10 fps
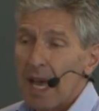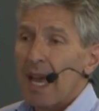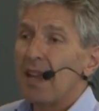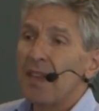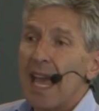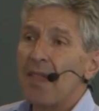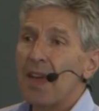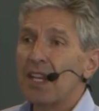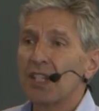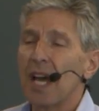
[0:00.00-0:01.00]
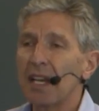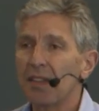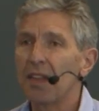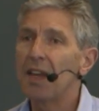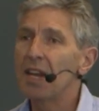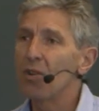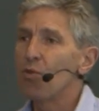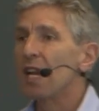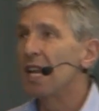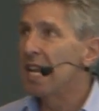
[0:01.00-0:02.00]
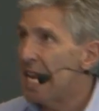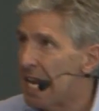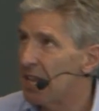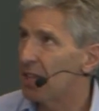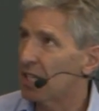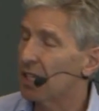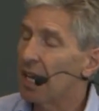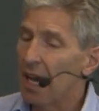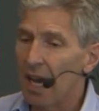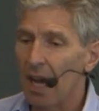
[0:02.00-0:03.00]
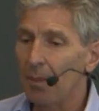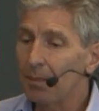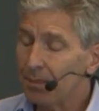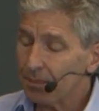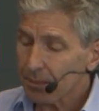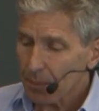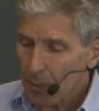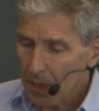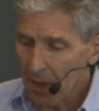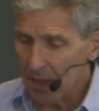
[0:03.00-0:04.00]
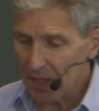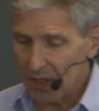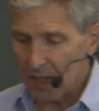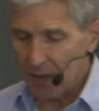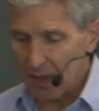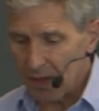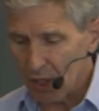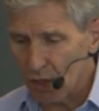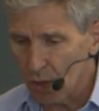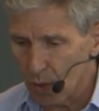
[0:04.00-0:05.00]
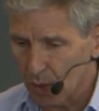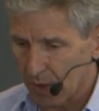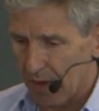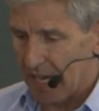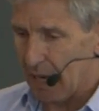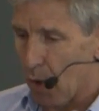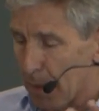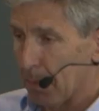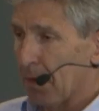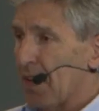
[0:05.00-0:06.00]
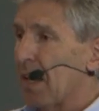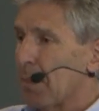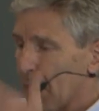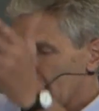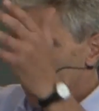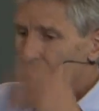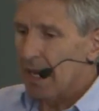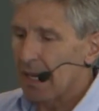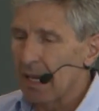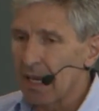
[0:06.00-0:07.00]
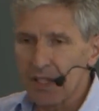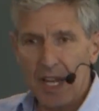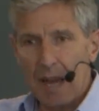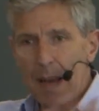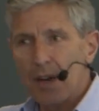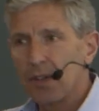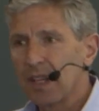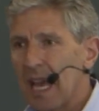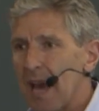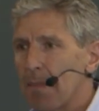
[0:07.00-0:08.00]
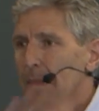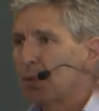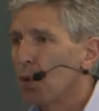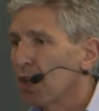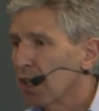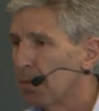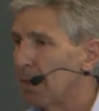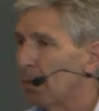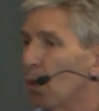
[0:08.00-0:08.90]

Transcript: In the end, they decided that they didn't really need this um, this, this tool to find out what people think because Killian said, I'm out in the camp, I'm talking to people